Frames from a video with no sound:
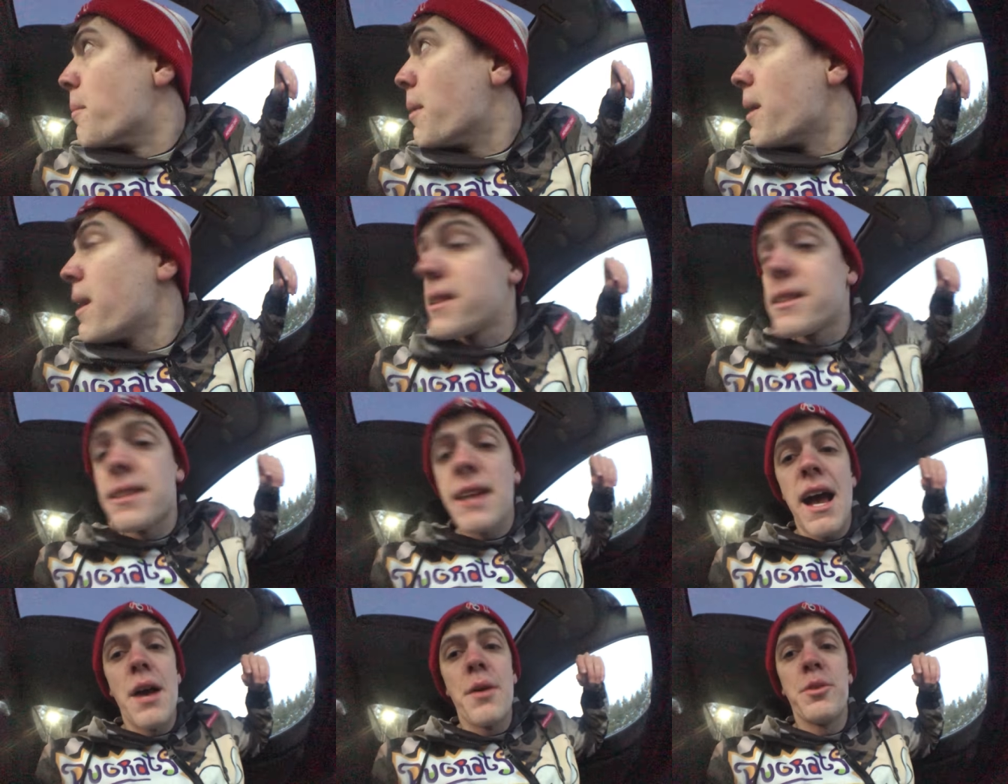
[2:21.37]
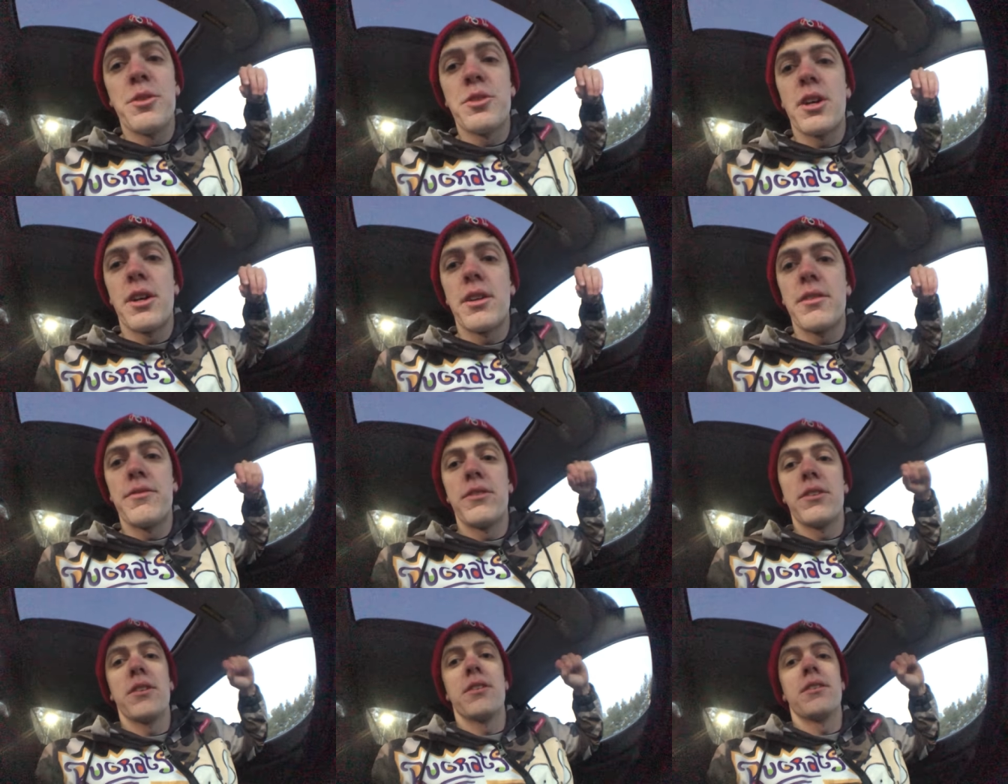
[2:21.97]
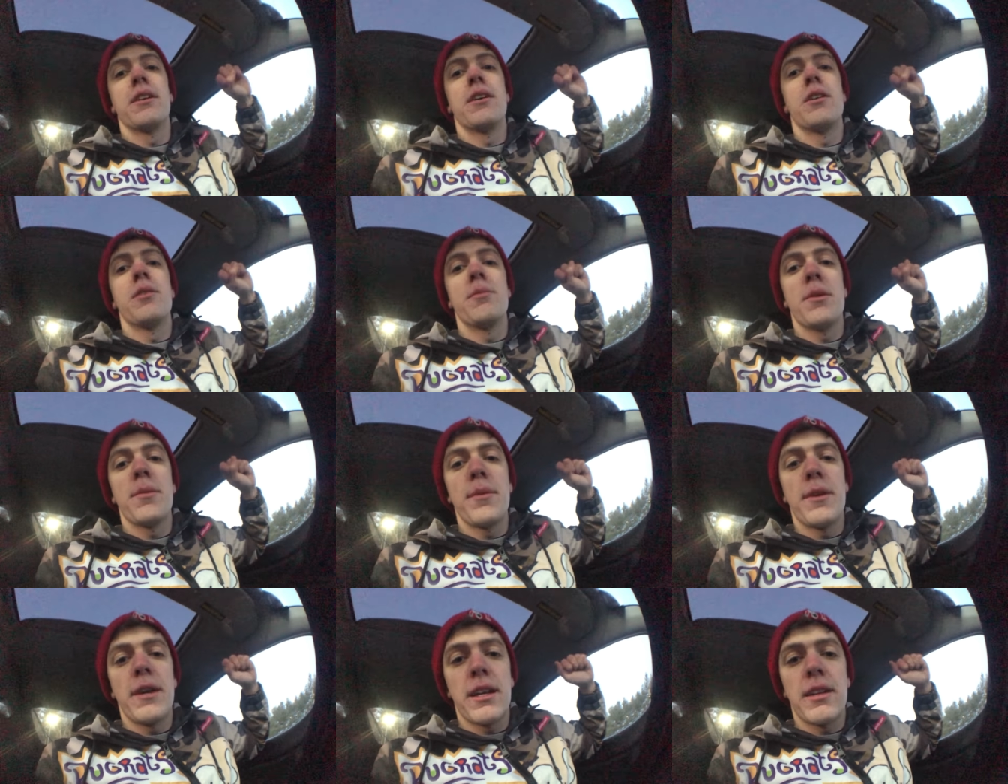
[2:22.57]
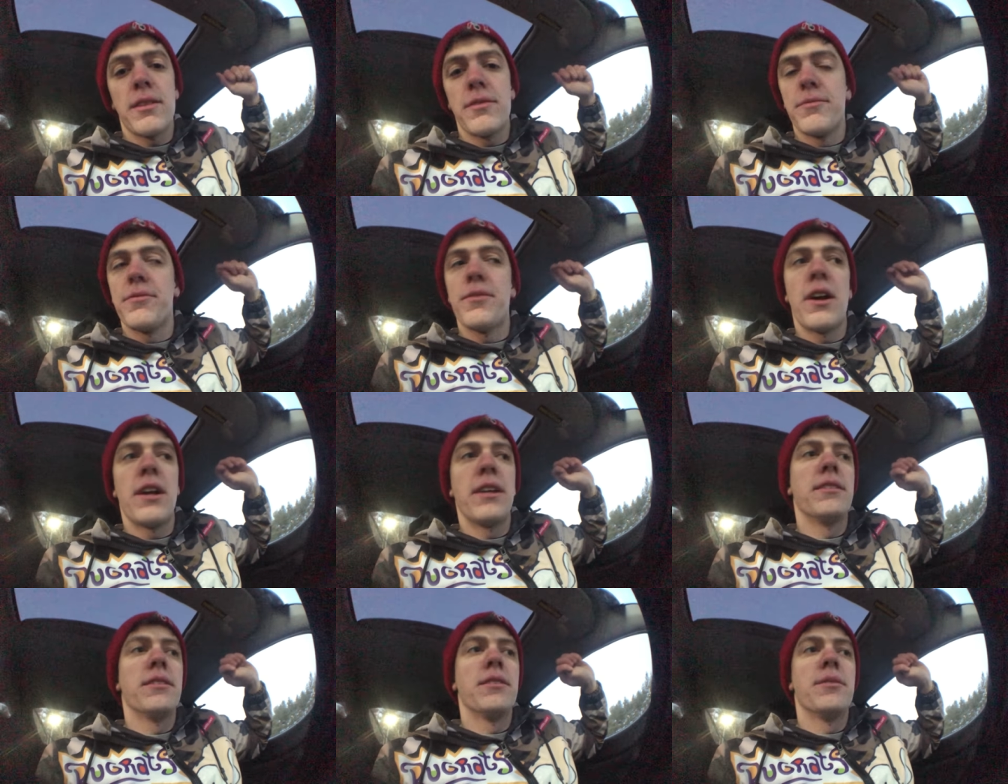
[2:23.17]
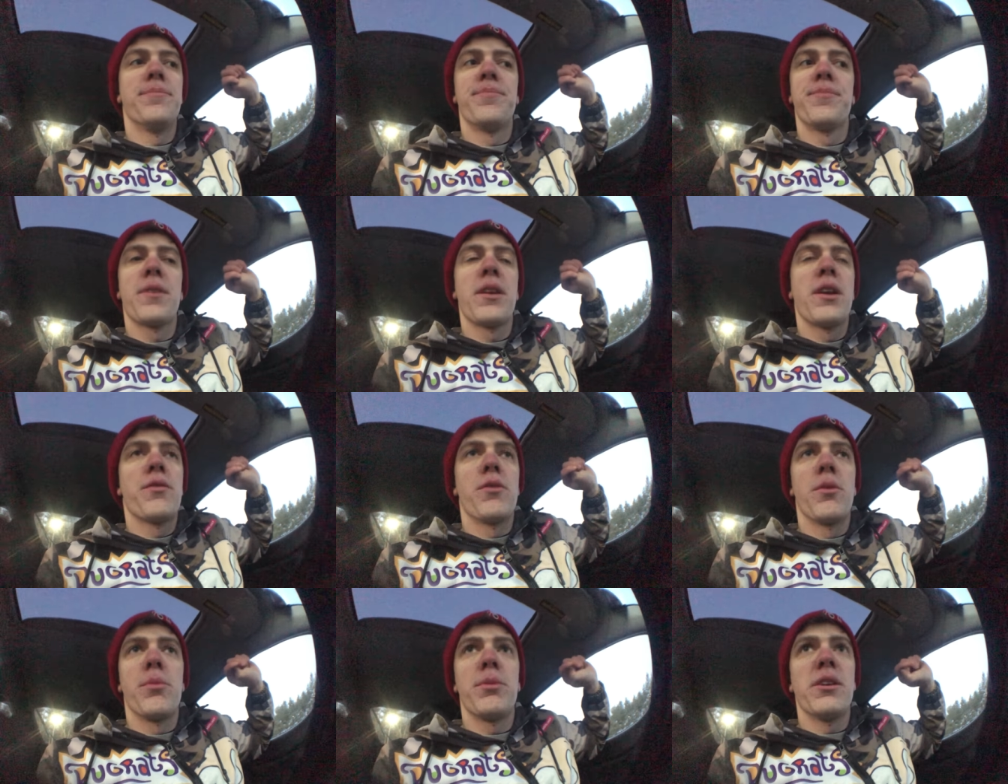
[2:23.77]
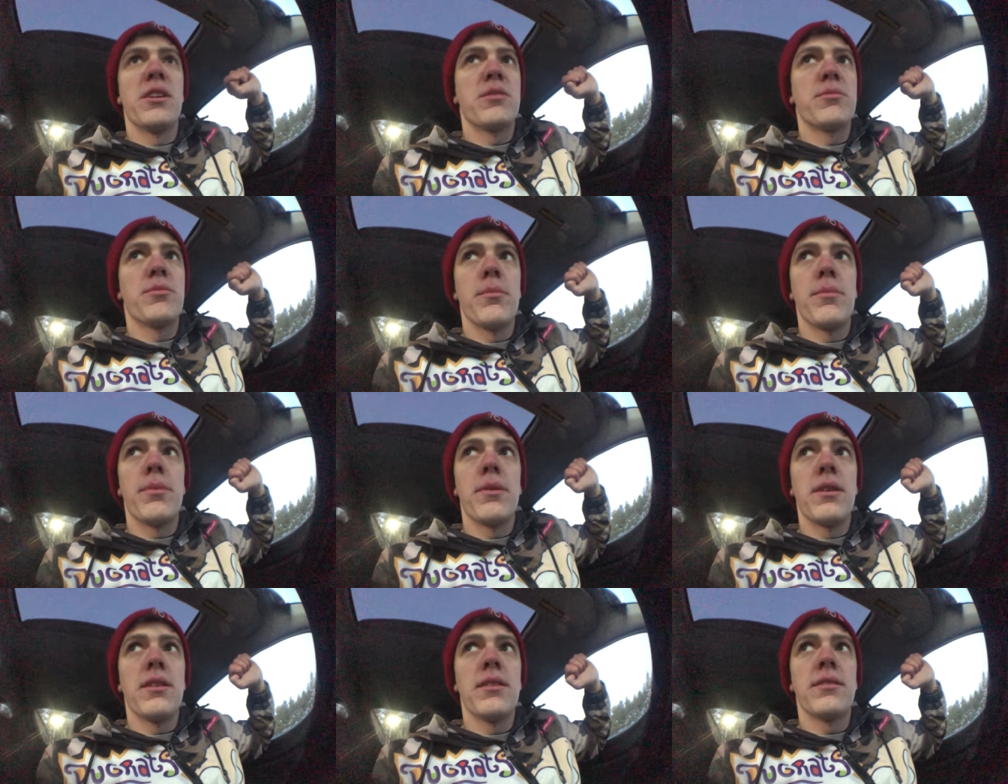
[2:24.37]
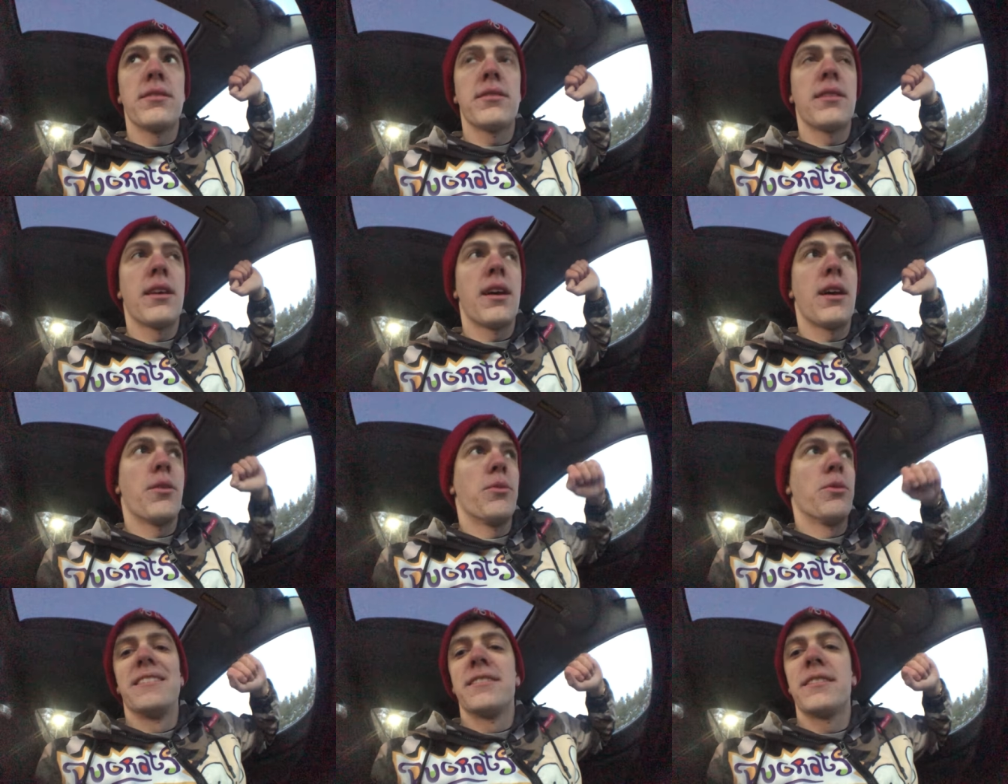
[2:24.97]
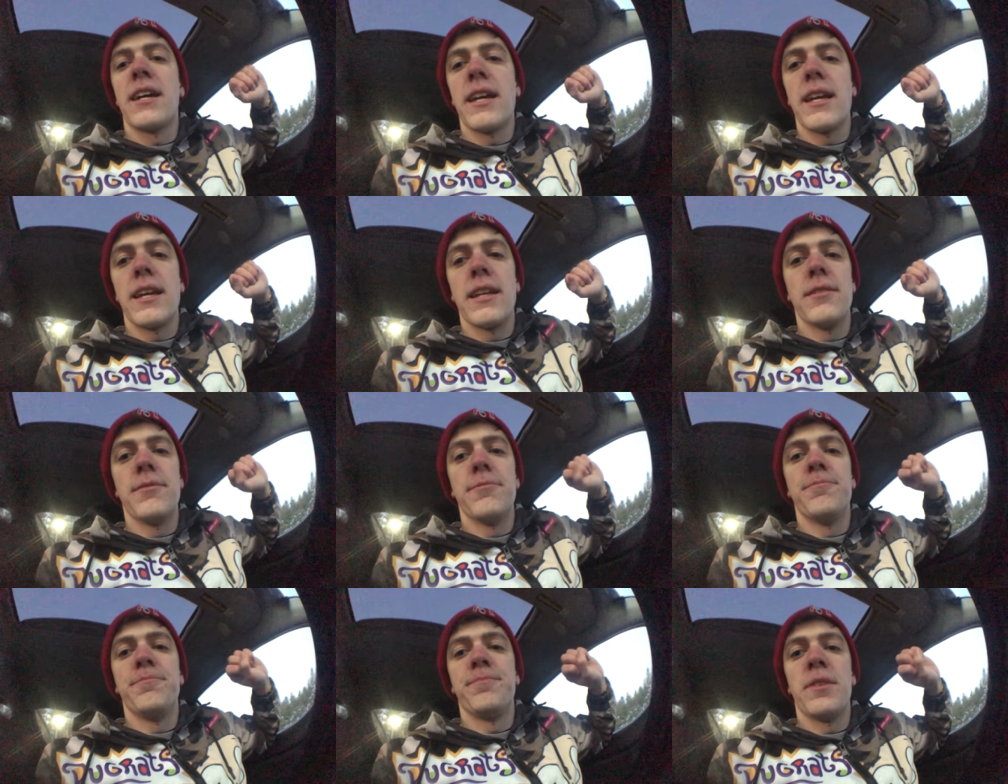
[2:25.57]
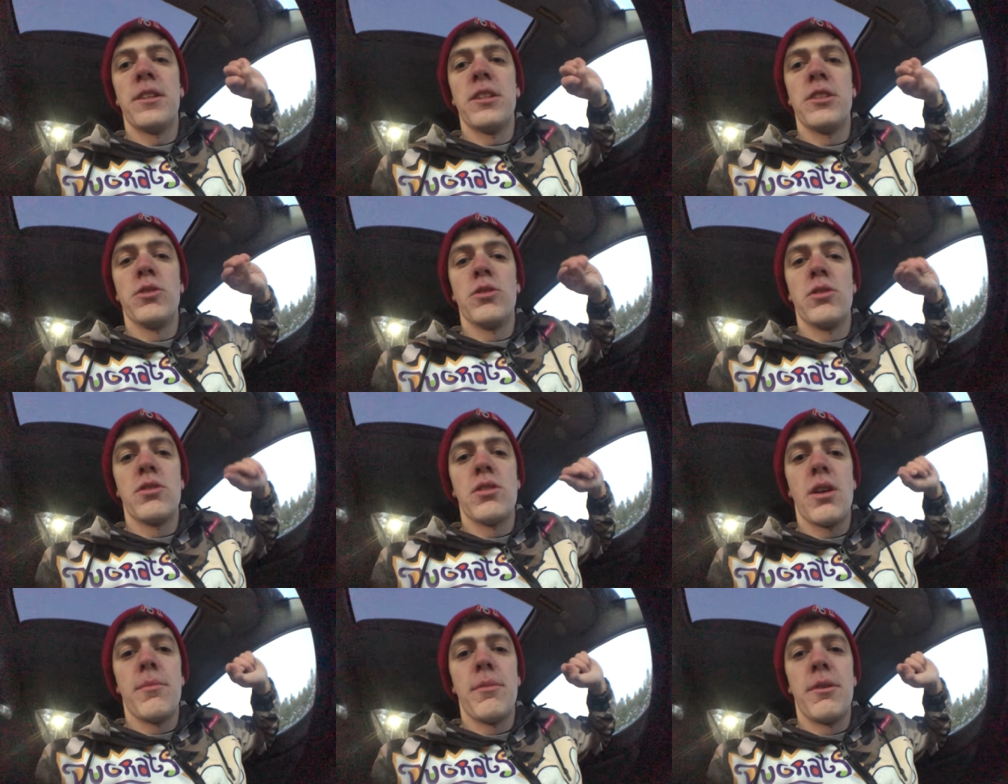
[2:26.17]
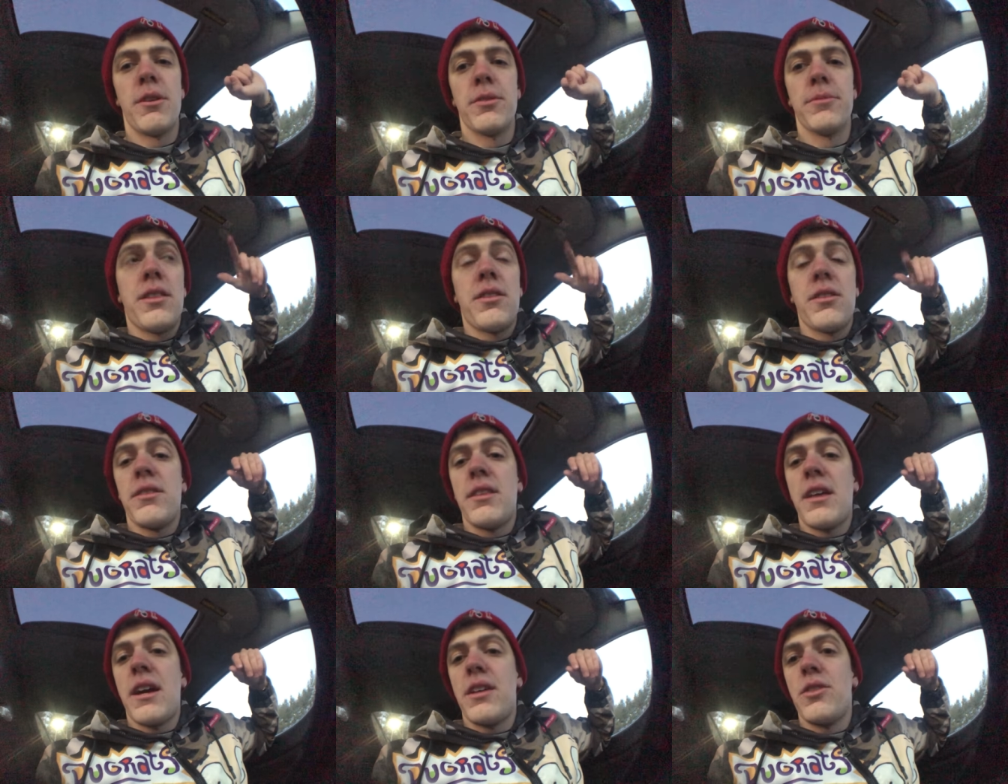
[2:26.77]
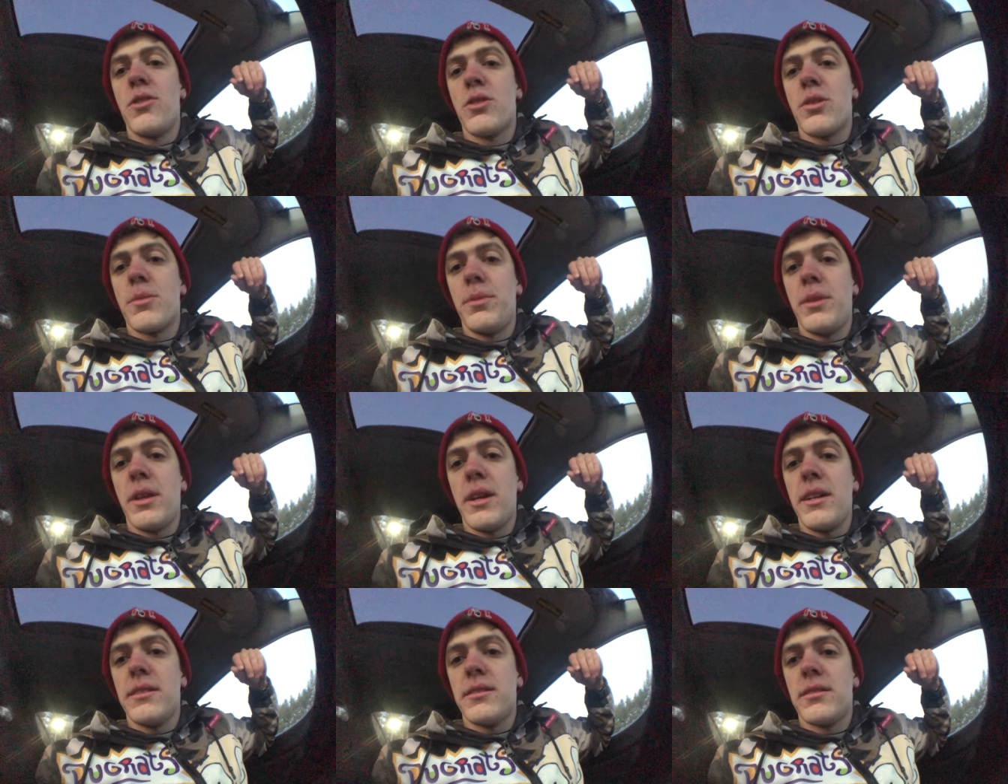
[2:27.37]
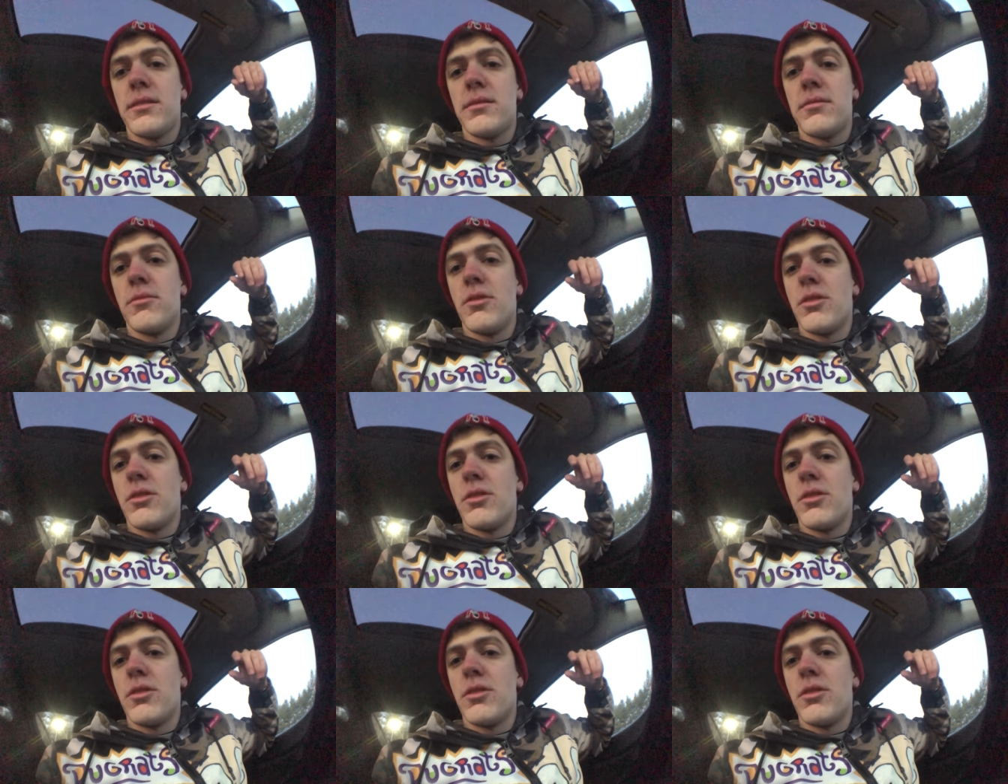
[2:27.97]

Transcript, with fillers: But I will try to figure it out. Maybe I can find a replacement piece that will tighten and do the job better. Other than that, no complaints.